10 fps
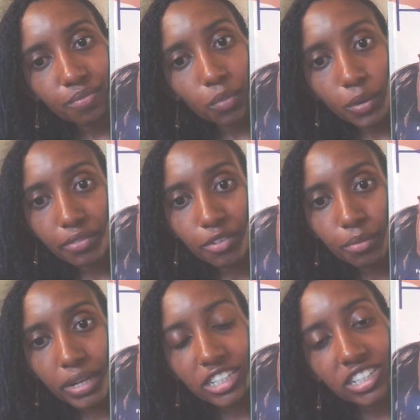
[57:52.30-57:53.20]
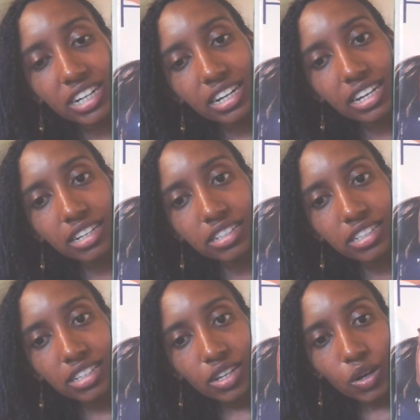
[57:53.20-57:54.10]
more information in
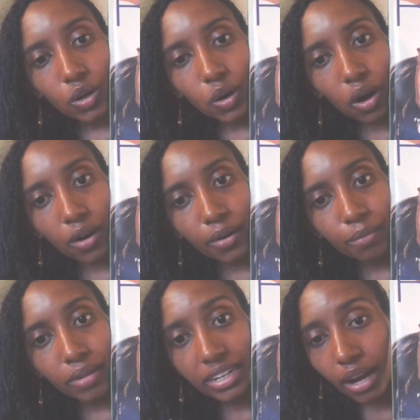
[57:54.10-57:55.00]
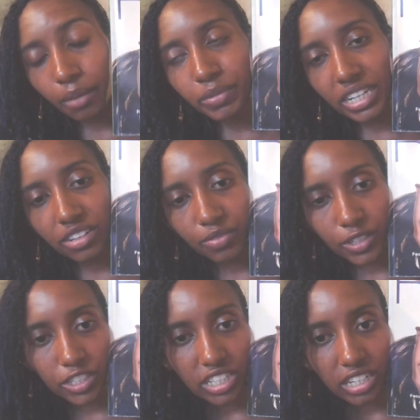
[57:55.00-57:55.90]
it, an updated
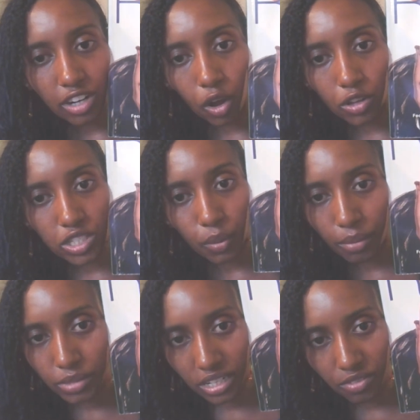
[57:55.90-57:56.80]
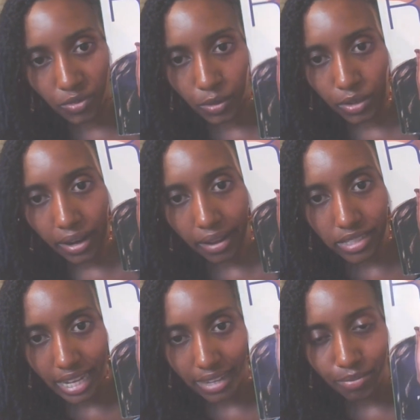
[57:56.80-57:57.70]
version, and also updated
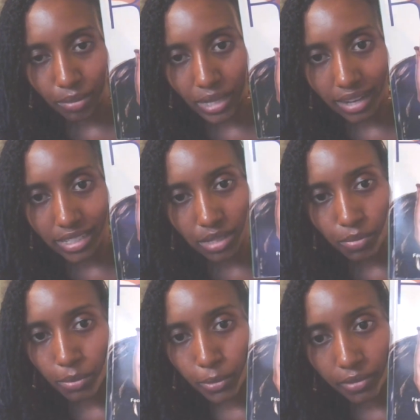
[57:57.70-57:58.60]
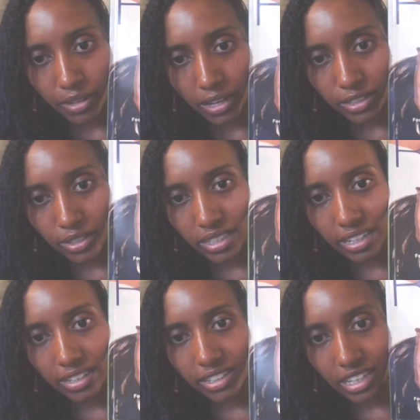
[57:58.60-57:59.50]
photographs, and maybe add some people of color in
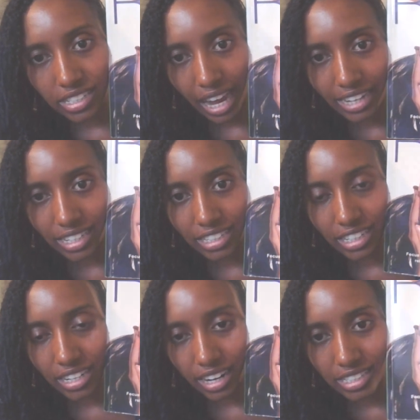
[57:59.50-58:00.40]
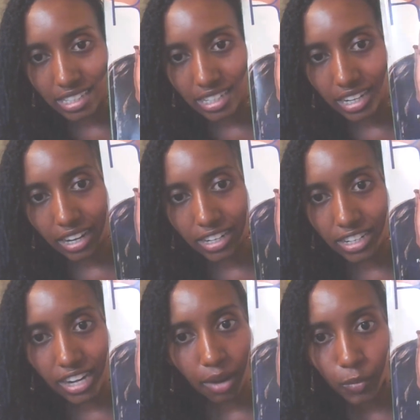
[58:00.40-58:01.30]
there, because I did not see
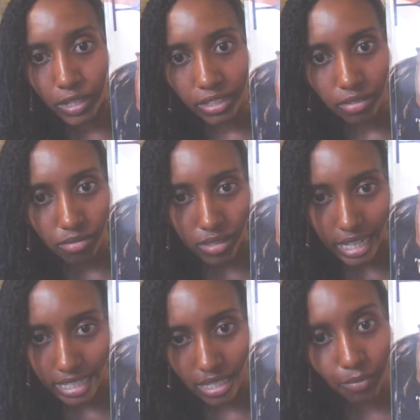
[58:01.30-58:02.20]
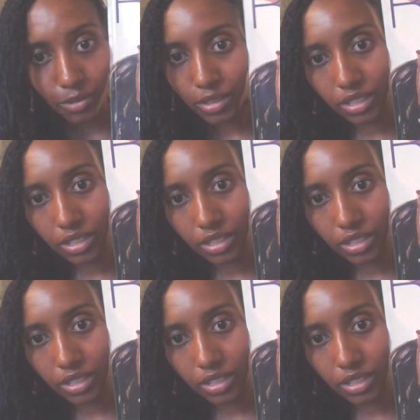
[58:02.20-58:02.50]
not one, except for